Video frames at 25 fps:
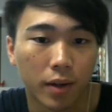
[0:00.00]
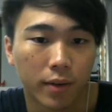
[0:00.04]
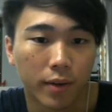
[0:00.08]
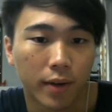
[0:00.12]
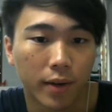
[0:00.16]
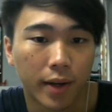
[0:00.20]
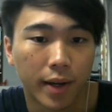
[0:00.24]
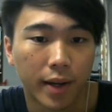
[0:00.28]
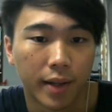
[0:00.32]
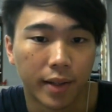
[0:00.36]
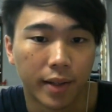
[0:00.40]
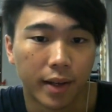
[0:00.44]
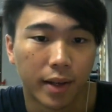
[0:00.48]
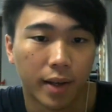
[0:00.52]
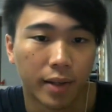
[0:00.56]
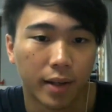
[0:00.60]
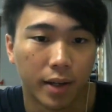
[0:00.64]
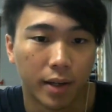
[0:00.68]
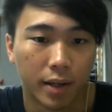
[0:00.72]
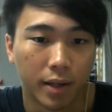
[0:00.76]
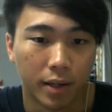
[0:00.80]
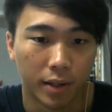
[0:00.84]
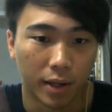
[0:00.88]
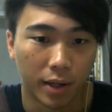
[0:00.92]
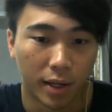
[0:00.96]
right? And then
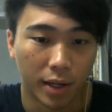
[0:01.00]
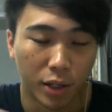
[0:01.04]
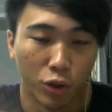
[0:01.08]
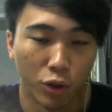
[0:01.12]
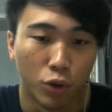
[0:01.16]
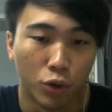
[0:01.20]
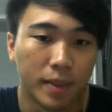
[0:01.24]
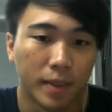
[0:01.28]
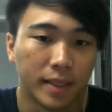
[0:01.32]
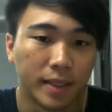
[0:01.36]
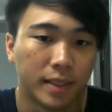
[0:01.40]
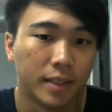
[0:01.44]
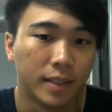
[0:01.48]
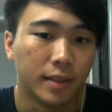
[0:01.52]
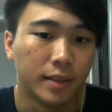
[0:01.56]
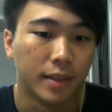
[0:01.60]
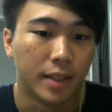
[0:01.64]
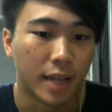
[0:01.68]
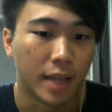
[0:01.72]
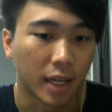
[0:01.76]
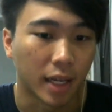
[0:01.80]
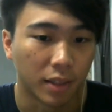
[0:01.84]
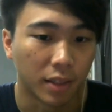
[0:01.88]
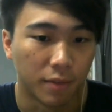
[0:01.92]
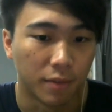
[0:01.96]
Anubis
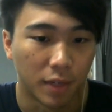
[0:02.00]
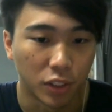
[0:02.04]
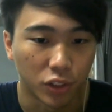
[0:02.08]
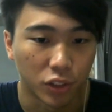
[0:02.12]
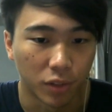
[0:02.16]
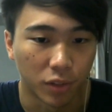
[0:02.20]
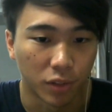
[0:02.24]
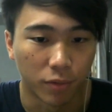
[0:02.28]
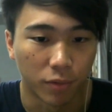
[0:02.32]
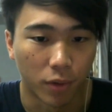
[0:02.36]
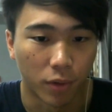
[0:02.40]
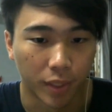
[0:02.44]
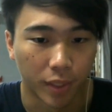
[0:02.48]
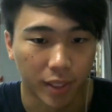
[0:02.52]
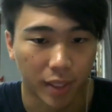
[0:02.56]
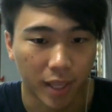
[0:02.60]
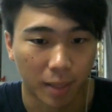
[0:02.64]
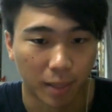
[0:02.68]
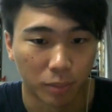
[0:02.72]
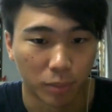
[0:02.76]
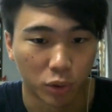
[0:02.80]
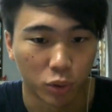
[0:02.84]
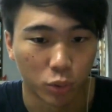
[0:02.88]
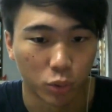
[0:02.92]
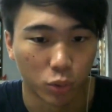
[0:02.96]
deactivation for the
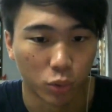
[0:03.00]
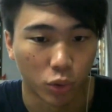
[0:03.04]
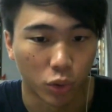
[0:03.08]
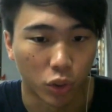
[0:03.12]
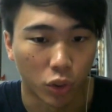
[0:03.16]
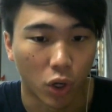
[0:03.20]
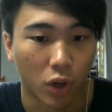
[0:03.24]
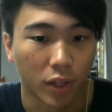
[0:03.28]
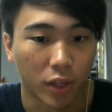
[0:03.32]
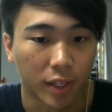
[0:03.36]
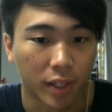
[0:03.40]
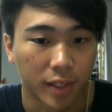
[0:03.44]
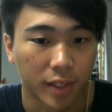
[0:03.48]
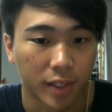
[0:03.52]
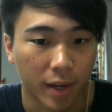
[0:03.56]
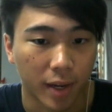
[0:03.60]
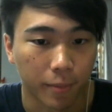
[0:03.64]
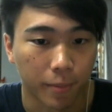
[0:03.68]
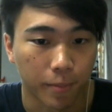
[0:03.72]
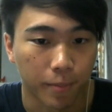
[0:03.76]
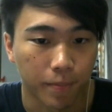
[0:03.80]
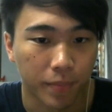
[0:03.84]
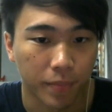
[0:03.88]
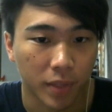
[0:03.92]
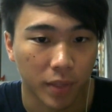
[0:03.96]
×2 god attack,
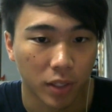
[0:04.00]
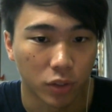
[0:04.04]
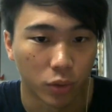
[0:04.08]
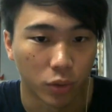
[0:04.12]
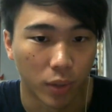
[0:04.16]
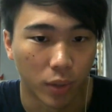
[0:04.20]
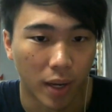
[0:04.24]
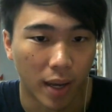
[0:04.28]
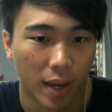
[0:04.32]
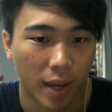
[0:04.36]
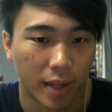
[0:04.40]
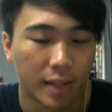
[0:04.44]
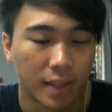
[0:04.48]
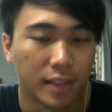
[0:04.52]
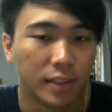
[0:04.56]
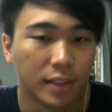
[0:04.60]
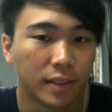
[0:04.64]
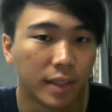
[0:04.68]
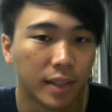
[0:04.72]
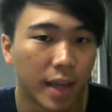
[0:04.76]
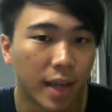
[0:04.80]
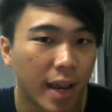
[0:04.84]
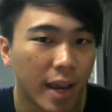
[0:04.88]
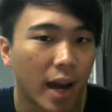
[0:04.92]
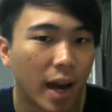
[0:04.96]
so at
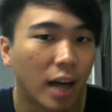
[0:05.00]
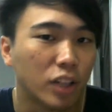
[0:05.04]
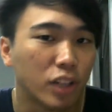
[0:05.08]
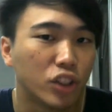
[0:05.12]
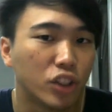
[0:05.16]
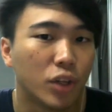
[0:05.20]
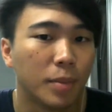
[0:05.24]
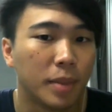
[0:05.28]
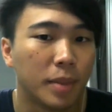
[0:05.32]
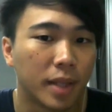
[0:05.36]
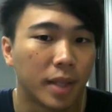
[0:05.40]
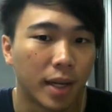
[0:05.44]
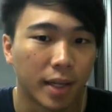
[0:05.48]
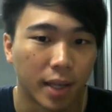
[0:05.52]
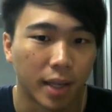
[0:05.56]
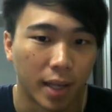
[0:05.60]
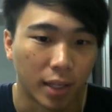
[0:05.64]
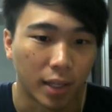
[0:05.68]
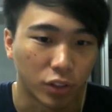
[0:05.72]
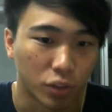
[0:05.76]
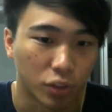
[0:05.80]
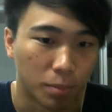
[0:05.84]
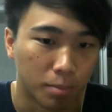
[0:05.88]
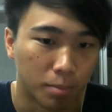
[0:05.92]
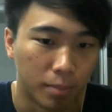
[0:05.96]
least AR Gemini can
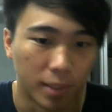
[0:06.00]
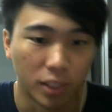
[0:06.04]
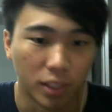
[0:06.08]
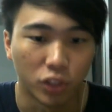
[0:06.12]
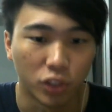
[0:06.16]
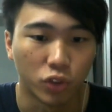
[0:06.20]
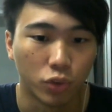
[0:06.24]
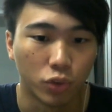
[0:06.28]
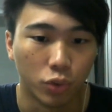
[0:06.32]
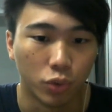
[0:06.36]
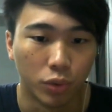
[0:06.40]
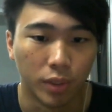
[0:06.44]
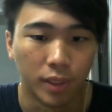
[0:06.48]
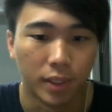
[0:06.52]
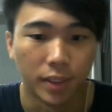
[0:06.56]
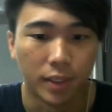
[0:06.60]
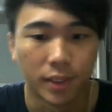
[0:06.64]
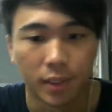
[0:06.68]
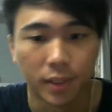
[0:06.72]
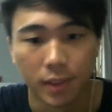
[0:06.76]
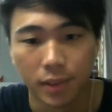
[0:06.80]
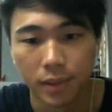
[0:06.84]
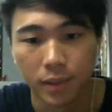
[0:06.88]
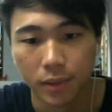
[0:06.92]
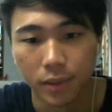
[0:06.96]
actually burst through
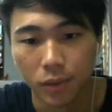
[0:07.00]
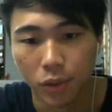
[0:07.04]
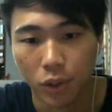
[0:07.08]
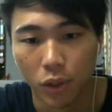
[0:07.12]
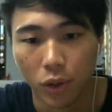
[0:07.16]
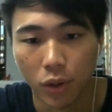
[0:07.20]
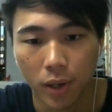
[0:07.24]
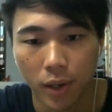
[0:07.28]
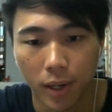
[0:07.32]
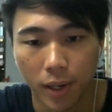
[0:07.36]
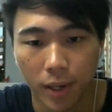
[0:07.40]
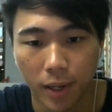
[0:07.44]
this, you know,